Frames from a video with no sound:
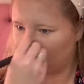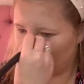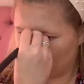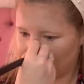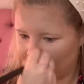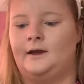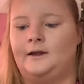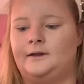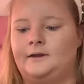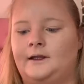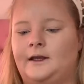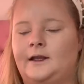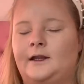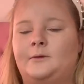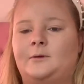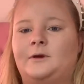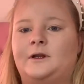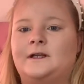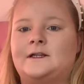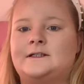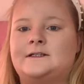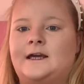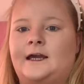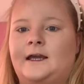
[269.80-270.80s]
And then I'm
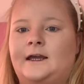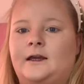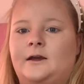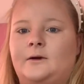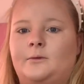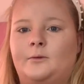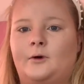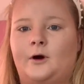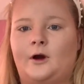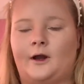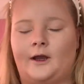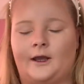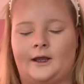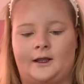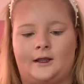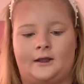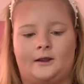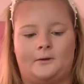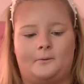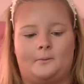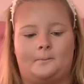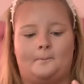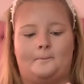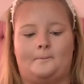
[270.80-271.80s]
going to take my
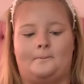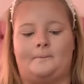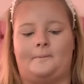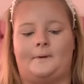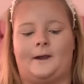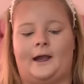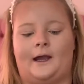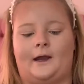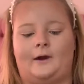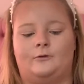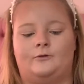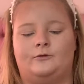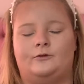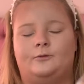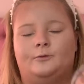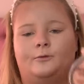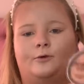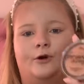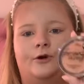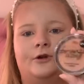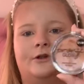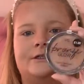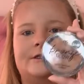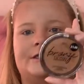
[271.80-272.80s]
Pound
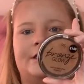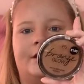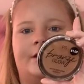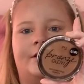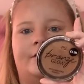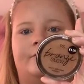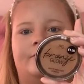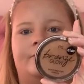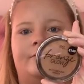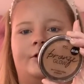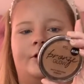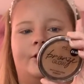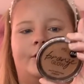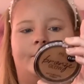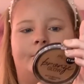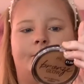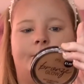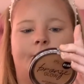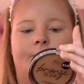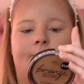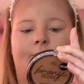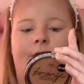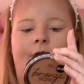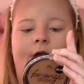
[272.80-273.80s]
bronzer
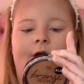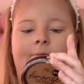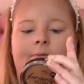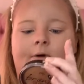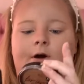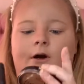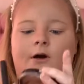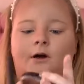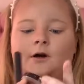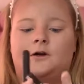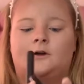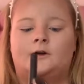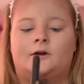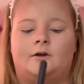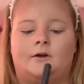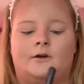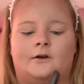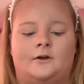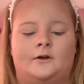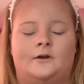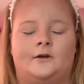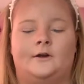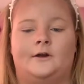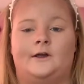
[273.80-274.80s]
from Primark,
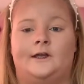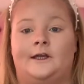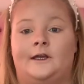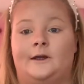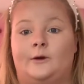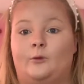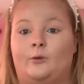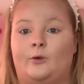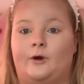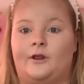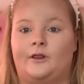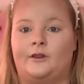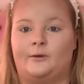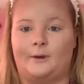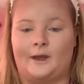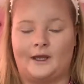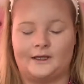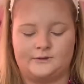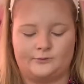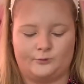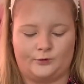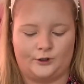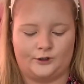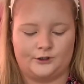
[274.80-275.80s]
one of the
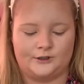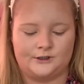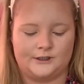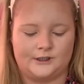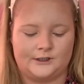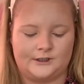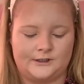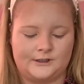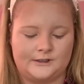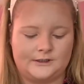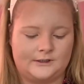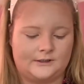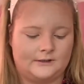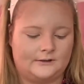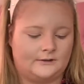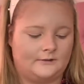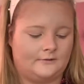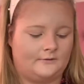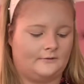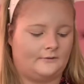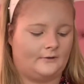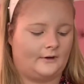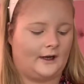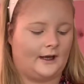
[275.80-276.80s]
best bronzers,
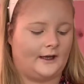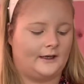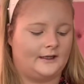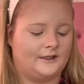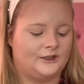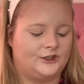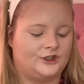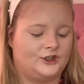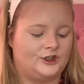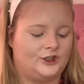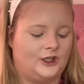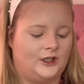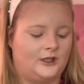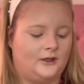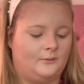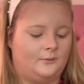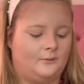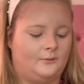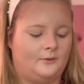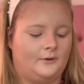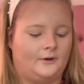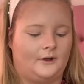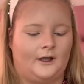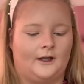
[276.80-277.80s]
and it's cheap,
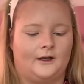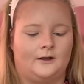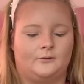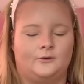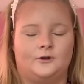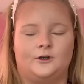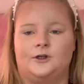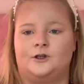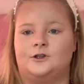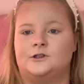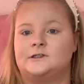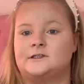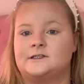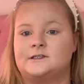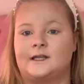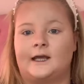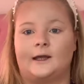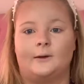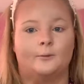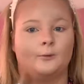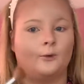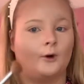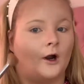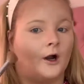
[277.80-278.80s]
and I'm going to use the
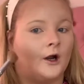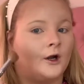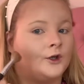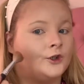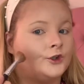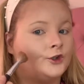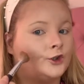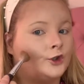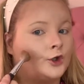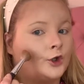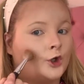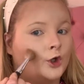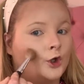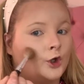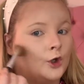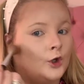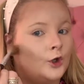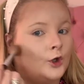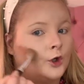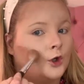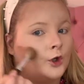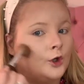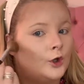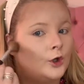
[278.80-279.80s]
same brush
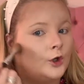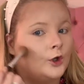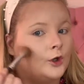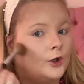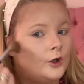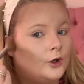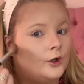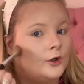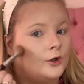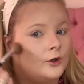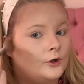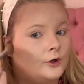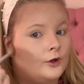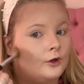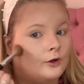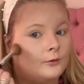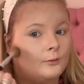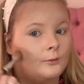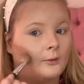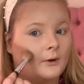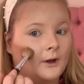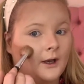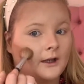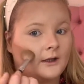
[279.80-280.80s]
and just
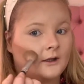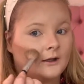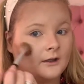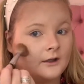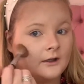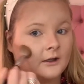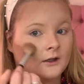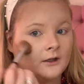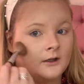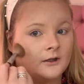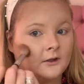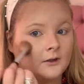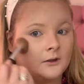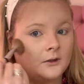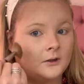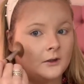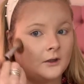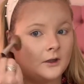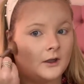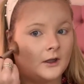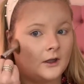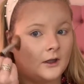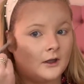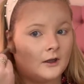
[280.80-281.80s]
blend this
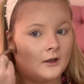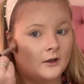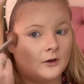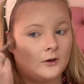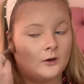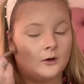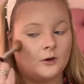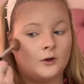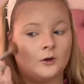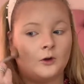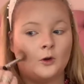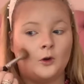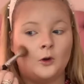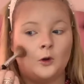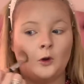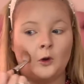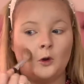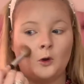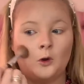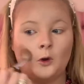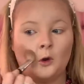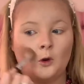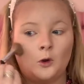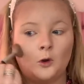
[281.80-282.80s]
in
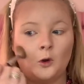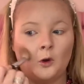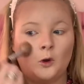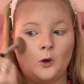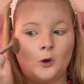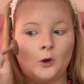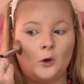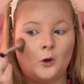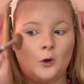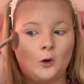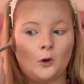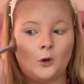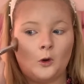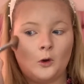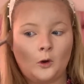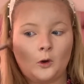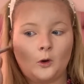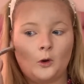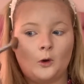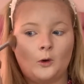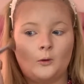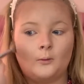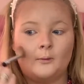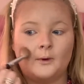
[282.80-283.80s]

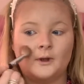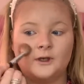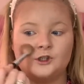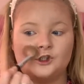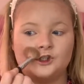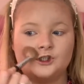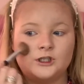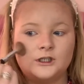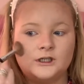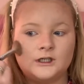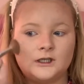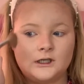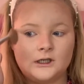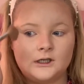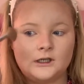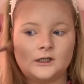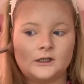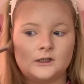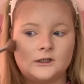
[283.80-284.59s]
on my cheeks.